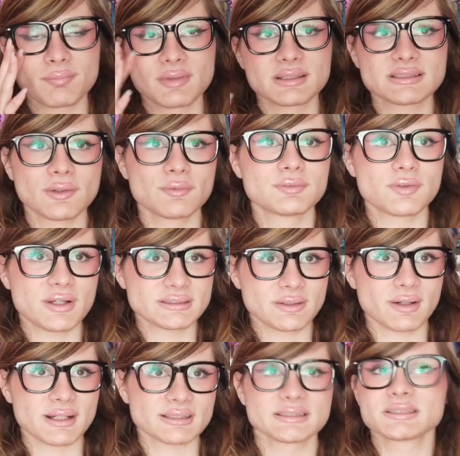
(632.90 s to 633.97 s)
so Toys
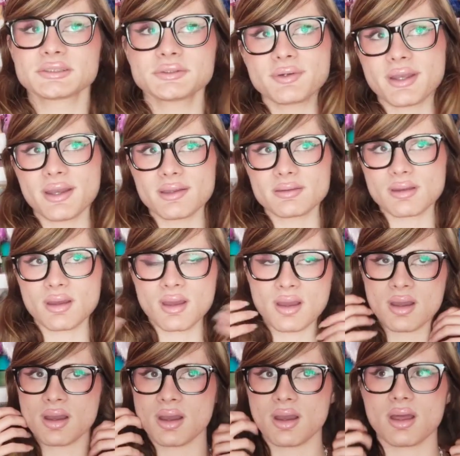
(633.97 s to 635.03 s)
R Us took it.
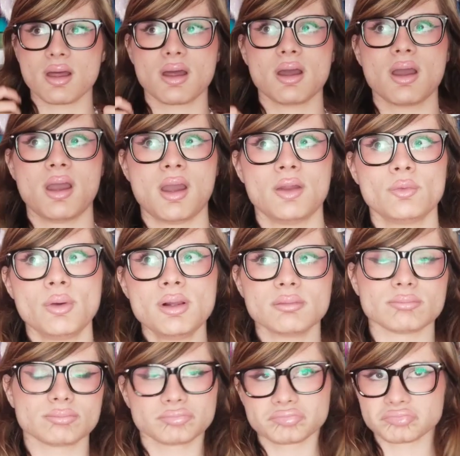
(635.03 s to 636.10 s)
And well,
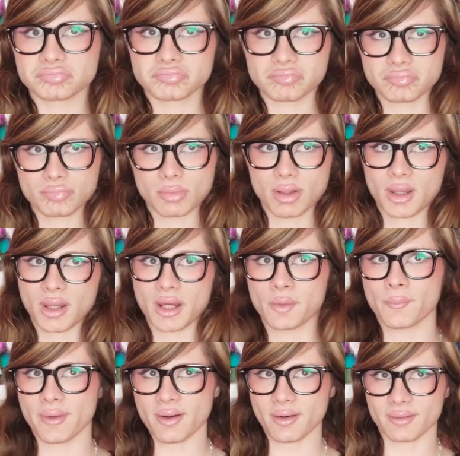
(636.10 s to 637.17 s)
here
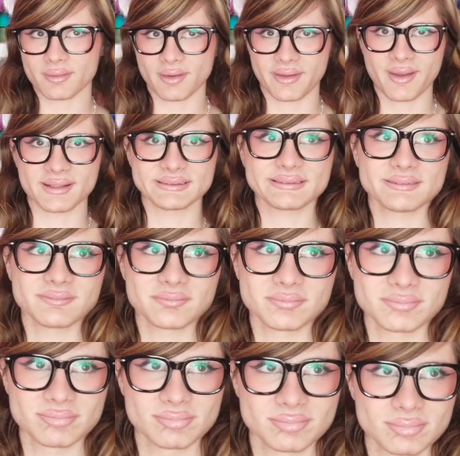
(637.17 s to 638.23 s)
we are, I guess.
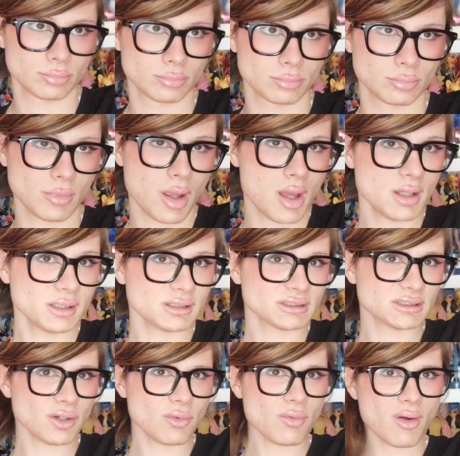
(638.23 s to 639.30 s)

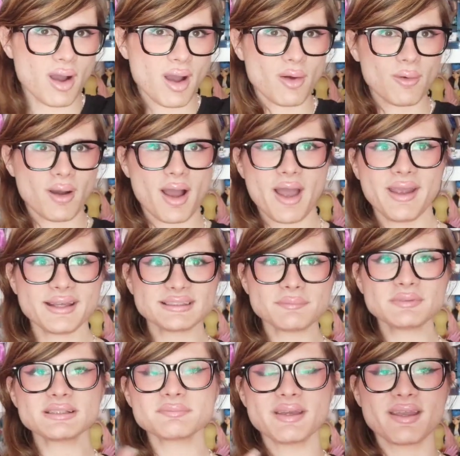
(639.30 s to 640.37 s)
So, I guess
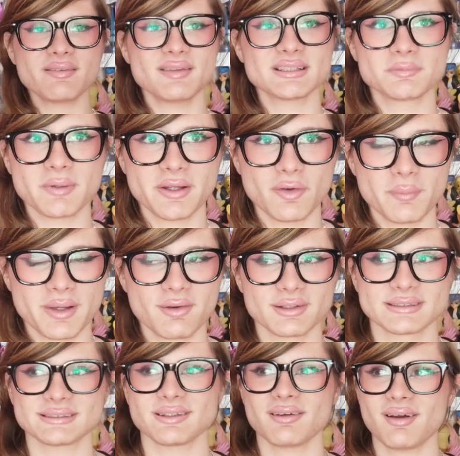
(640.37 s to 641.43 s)
I'm just making this video
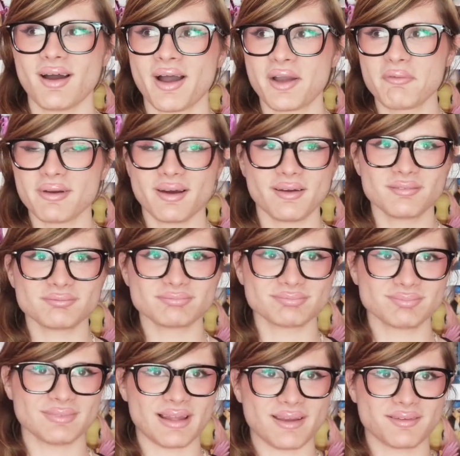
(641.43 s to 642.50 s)
because I wanna,
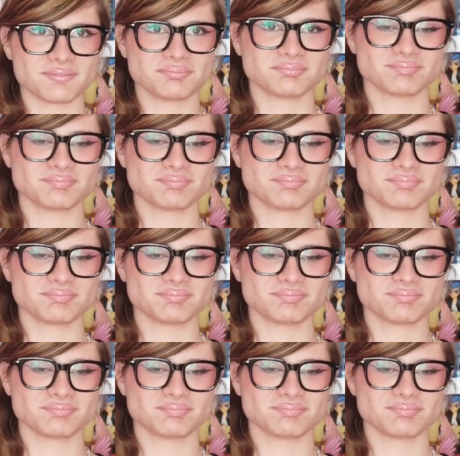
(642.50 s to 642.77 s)
like,